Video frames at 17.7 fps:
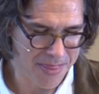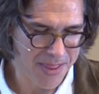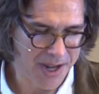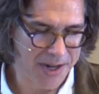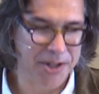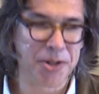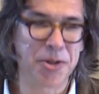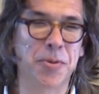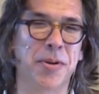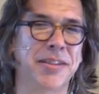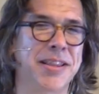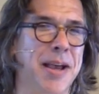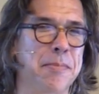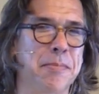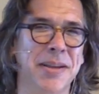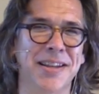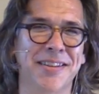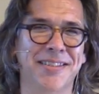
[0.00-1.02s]
And you know what
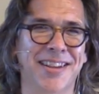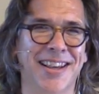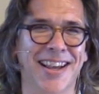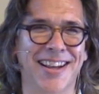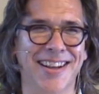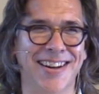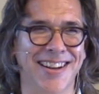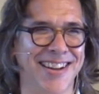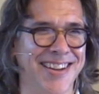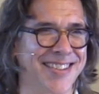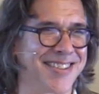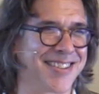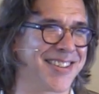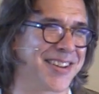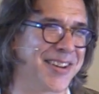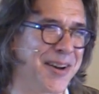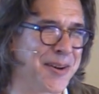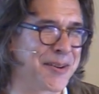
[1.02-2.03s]
that means, kicking against
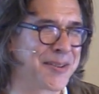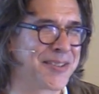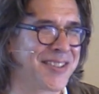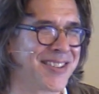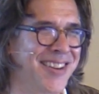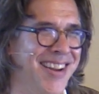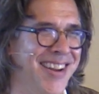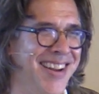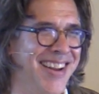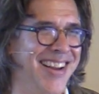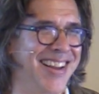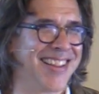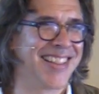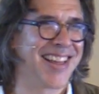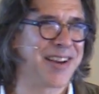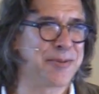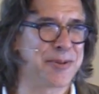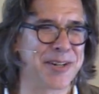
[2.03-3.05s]
the goads?
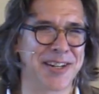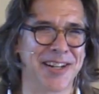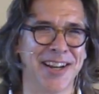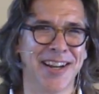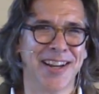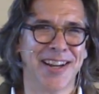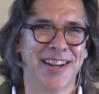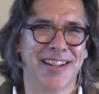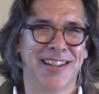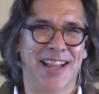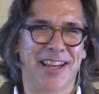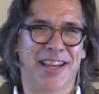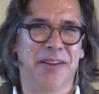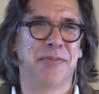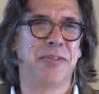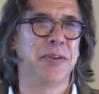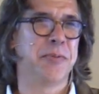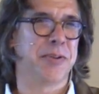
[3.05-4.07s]
It, they would, like
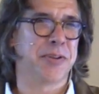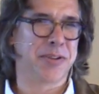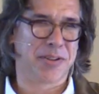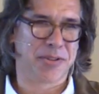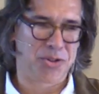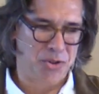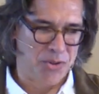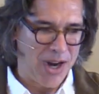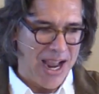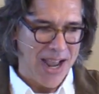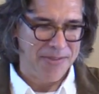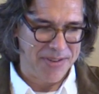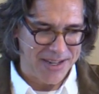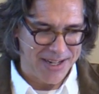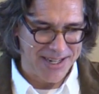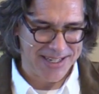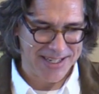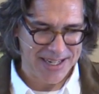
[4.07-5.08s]
if you were
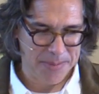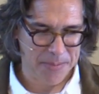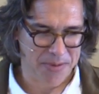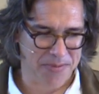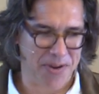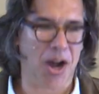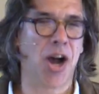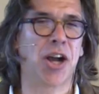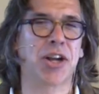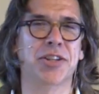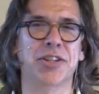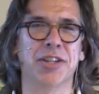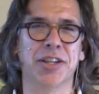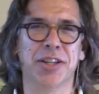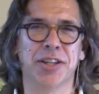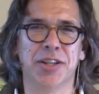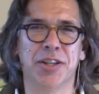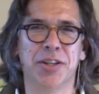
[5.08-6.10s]
driving a team of
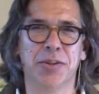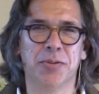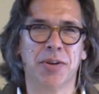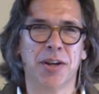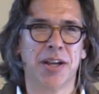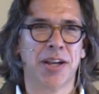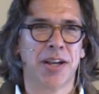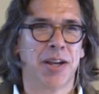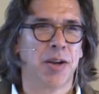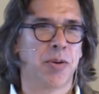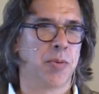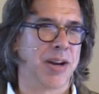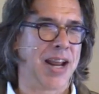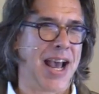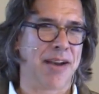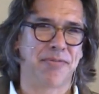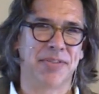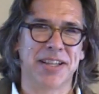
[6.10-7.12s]
oxen, you would
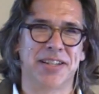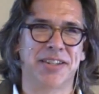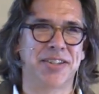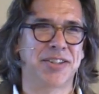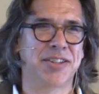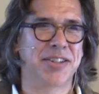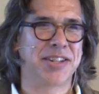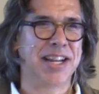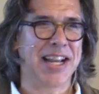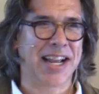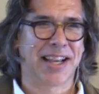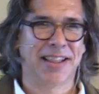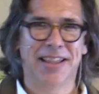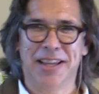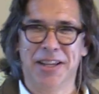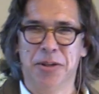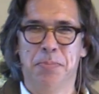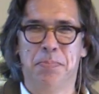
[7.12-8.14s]
have this stick
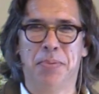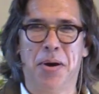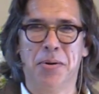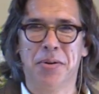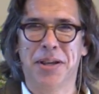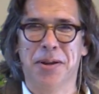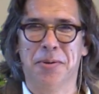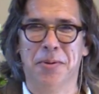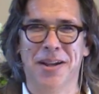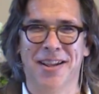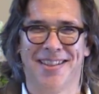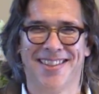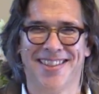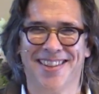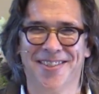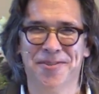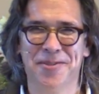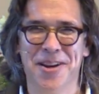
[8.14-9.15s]
that you'd poke it
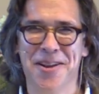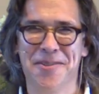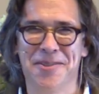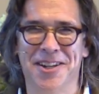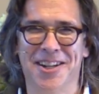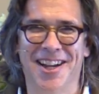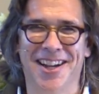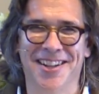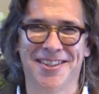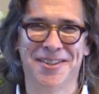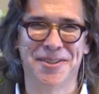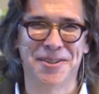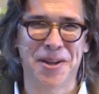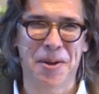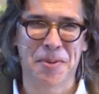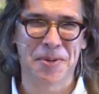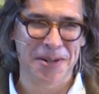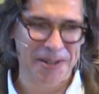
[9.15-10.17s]
with whenever it got
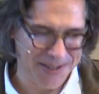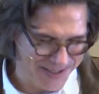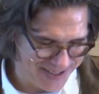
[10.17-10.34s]
stubborn